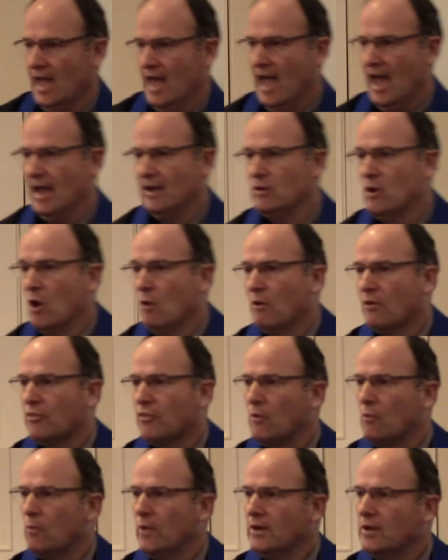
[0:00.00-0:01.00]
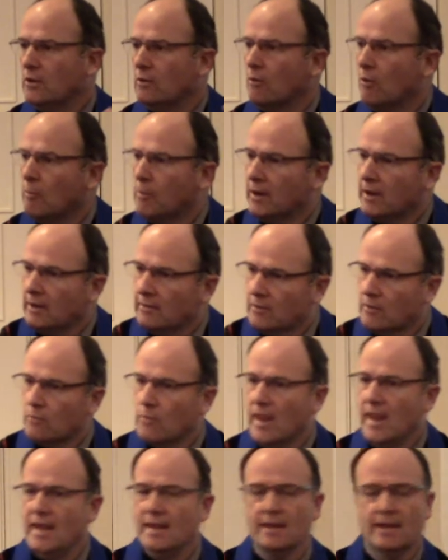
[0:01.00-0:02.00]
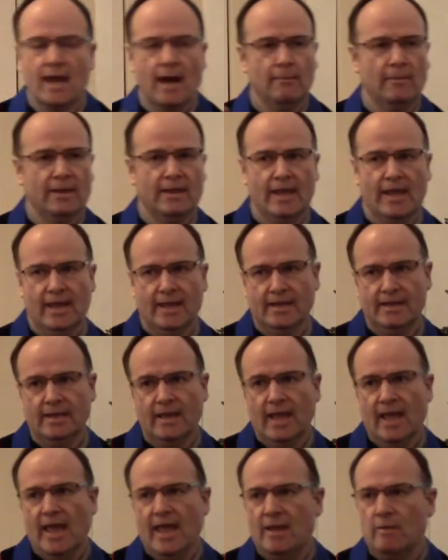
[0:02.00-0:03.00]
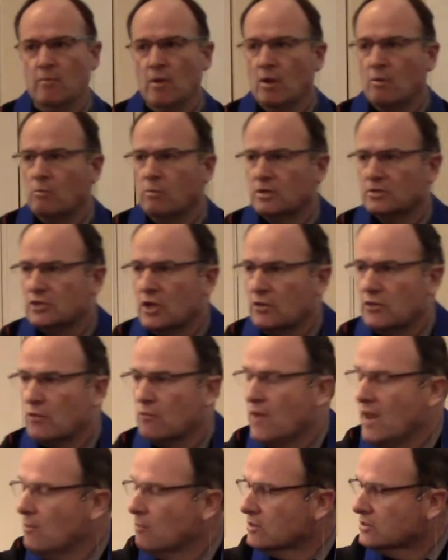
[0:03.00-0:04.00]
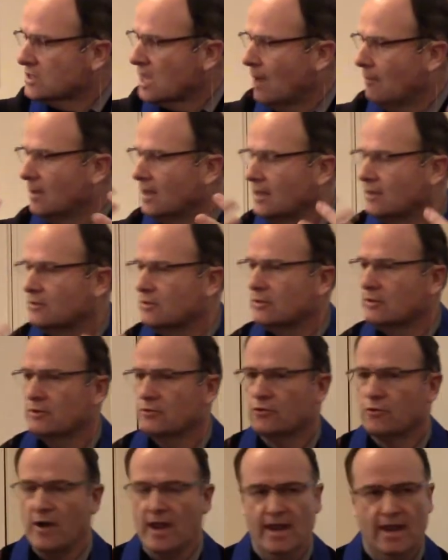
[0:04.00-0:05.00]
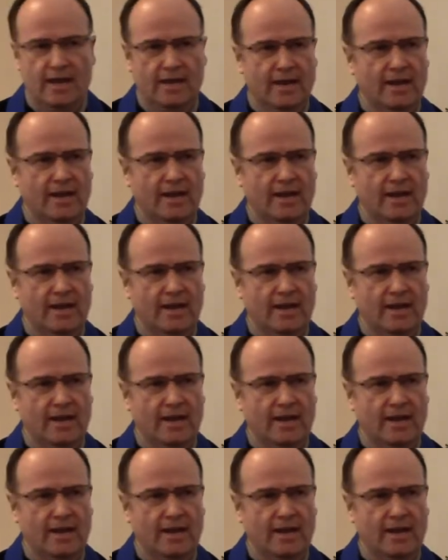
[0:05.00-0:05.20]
And with the window open and the rain coming in, it was, the rain was coming into the train.